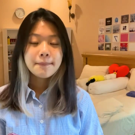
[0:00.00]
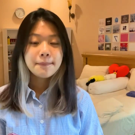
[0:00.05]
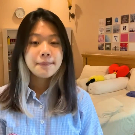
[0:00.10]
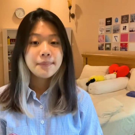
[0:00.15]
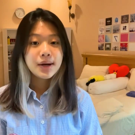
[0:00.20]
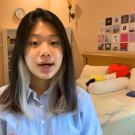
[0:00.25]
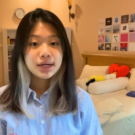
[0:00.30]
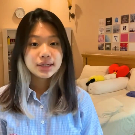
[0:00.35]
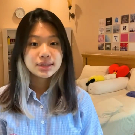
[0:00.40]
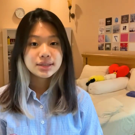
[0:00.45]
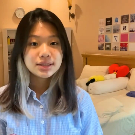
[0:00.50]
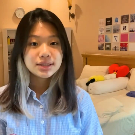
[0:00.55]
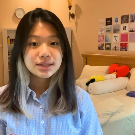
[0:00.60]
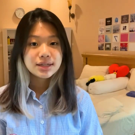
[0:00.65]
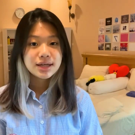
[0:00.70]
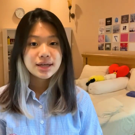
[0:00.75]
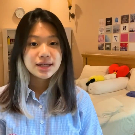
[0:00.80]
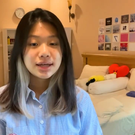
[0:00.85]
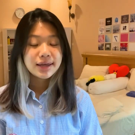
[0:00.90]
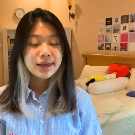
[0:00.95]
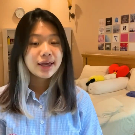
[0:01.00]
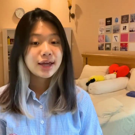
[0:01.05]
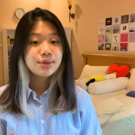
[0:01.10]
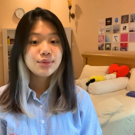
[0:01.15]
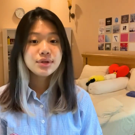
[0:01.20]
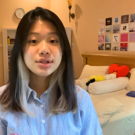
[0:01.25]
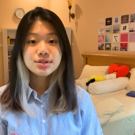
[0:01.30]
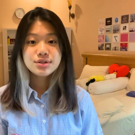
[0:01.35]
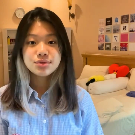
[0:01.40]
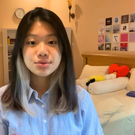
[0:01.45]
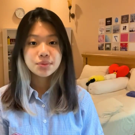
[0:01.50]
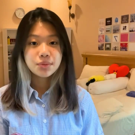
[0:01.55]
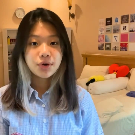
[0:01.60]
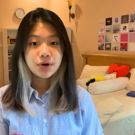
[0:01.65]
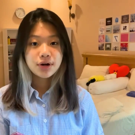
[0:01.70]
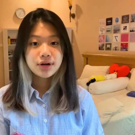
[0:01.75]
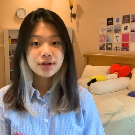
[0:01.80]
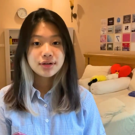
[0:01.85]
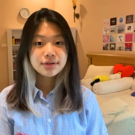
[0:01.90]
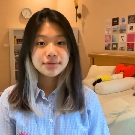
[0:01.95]
But can we do
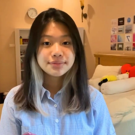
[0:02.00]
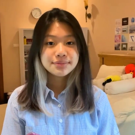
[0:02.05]
more?